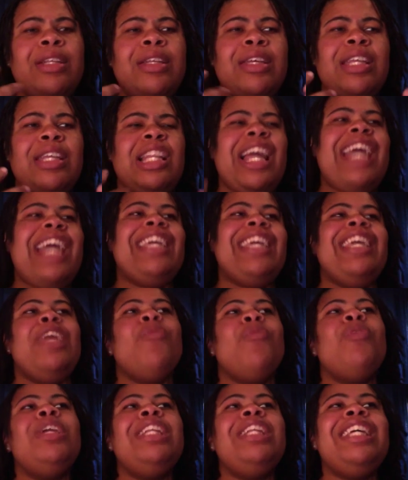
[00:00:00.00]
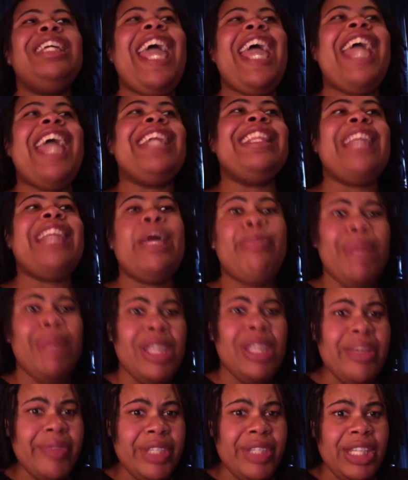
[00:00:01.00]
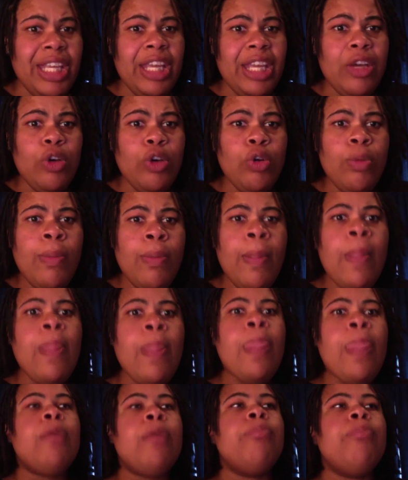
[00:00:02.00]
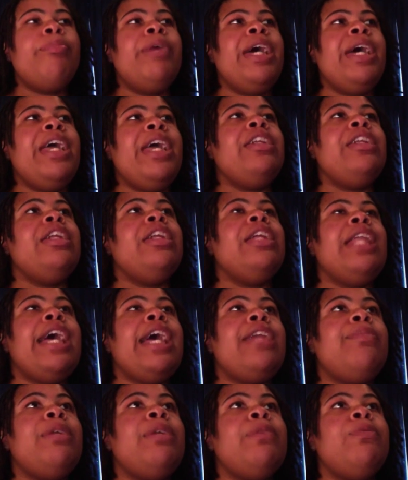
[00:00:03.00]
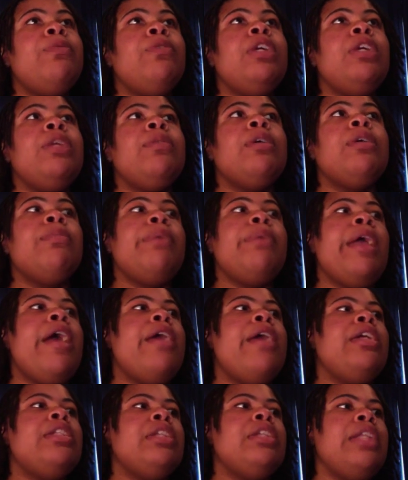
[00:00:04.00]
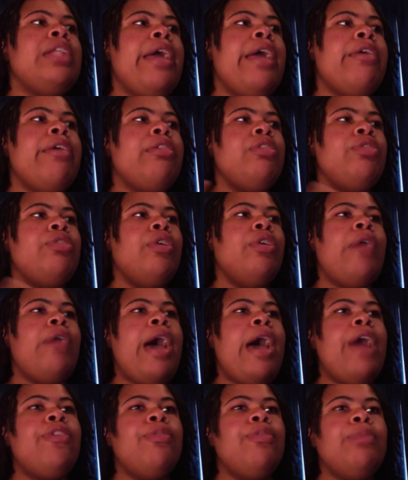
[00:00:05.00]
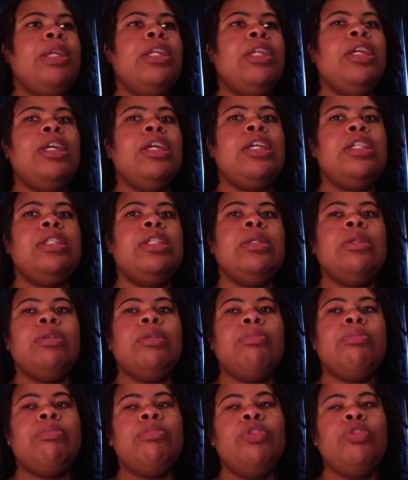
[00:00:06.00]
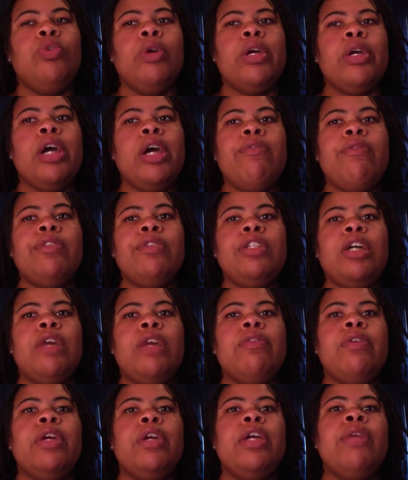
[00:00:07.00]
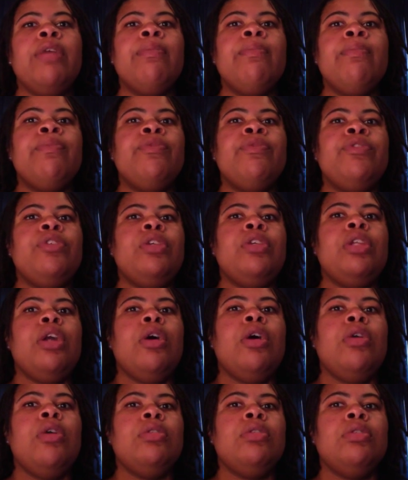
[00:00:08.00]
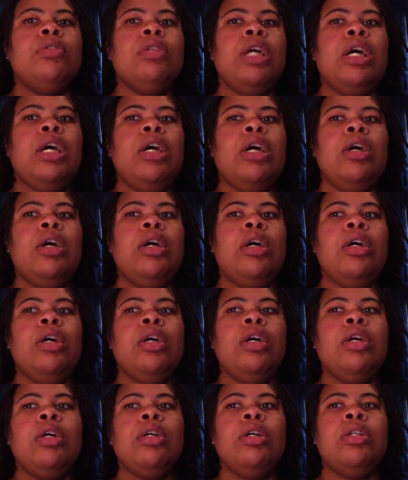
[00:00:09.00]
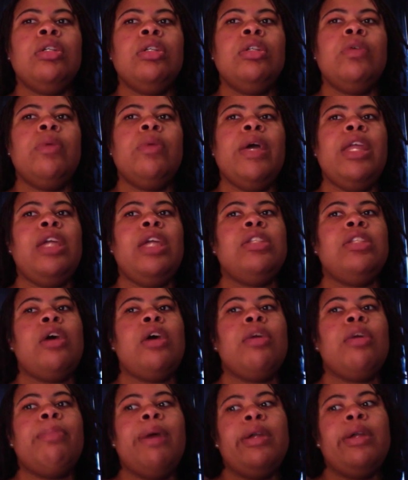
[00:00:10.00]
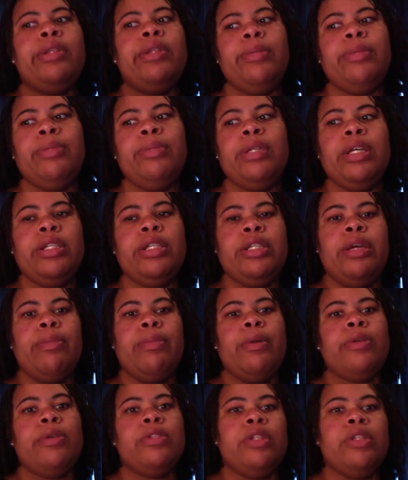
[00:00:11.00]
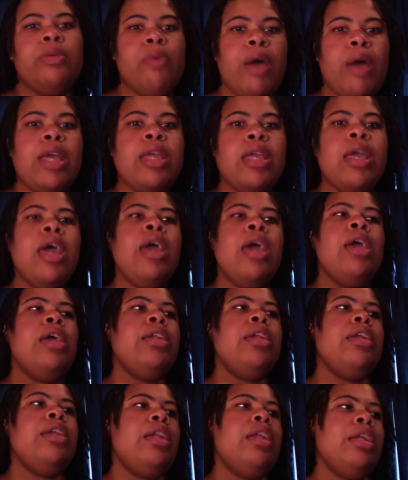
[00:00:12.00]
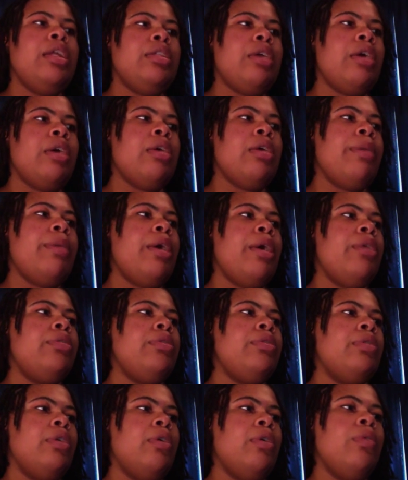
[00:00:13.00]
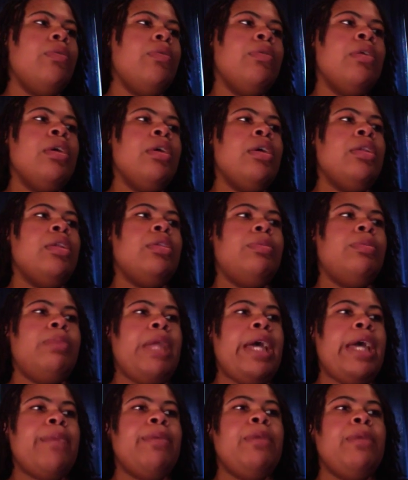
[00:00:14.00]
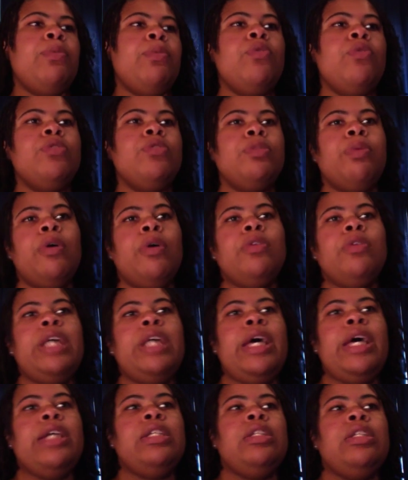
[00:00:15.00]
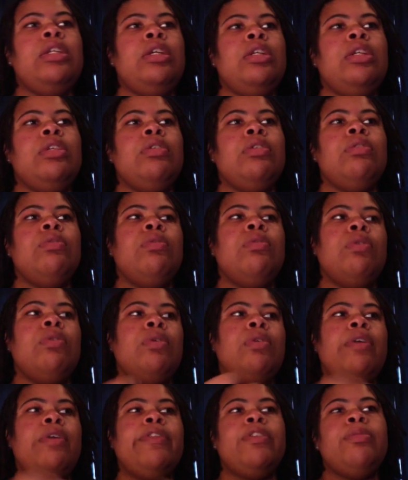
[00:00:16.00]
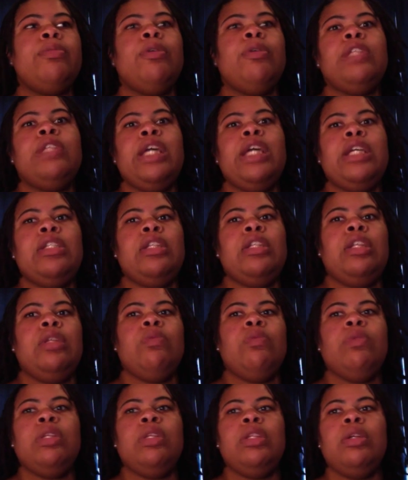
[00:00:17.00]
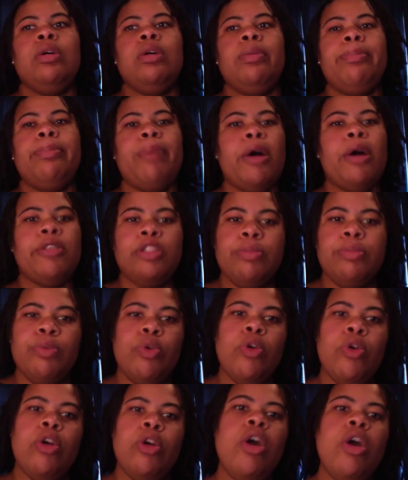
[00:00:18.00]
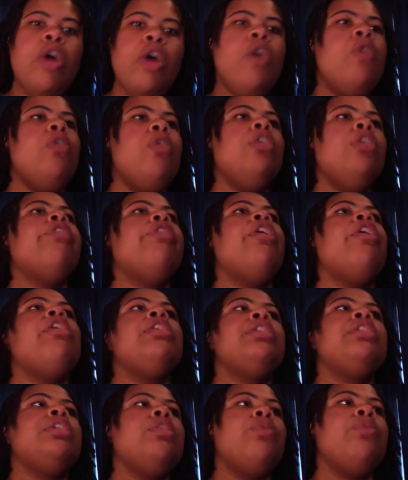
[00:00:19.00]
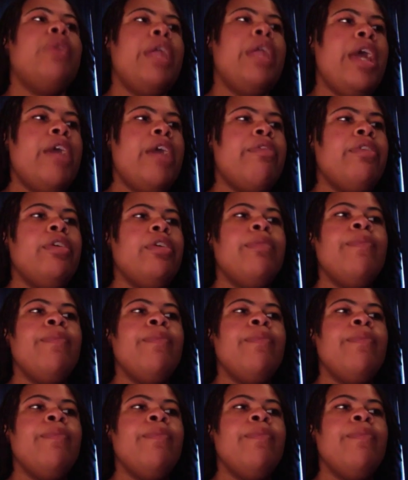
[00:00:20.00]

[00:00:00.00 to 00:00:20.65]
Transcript: Like it really ain't that big of a deal. But and then a lot of people keep comparing it to like you know how the media is um, doing coverage of it. You know. uh the way they talk about them because they're mostly white and then they talk about you know the black people who was protesting or whoever was protesting with the baltimore or the ferguson or whatever